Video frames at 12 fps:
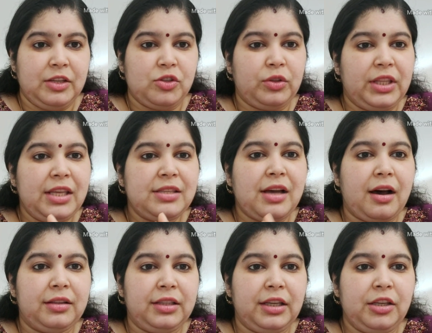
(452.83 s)
So these
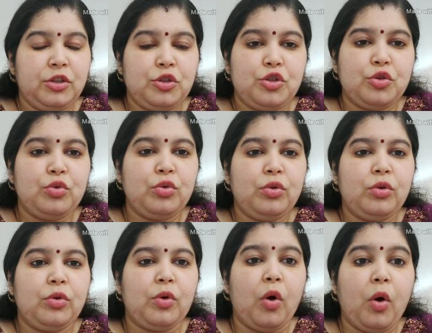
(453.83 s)
are the
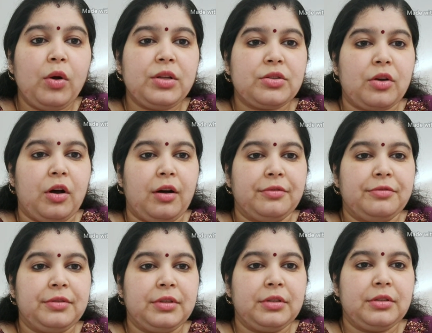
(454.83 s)
two ores
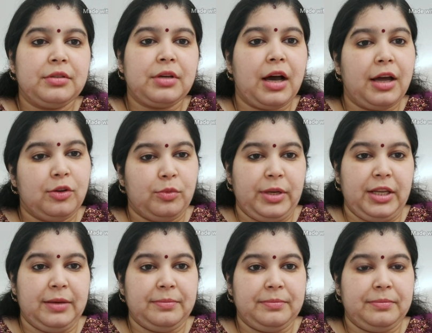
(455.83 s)
of
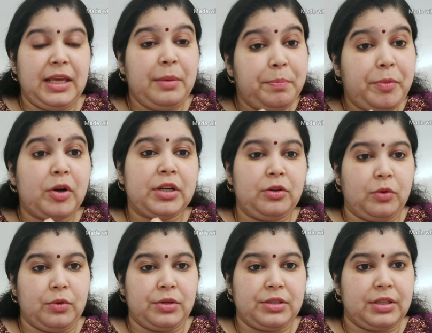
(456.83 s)
aluminium, important
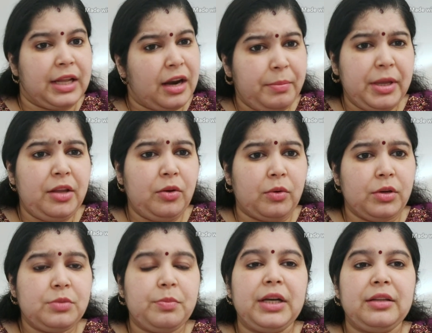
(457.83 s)
ores. There are many
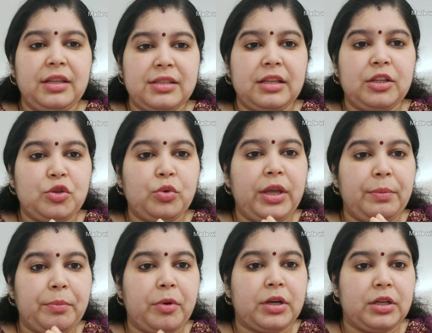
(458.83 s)
ores, but these are the two
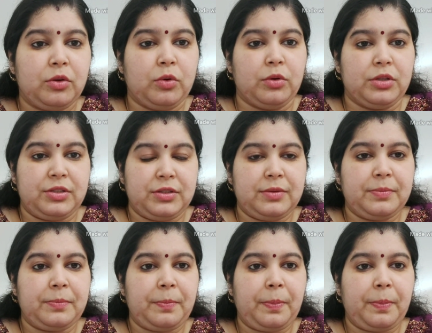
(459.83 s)
important ores.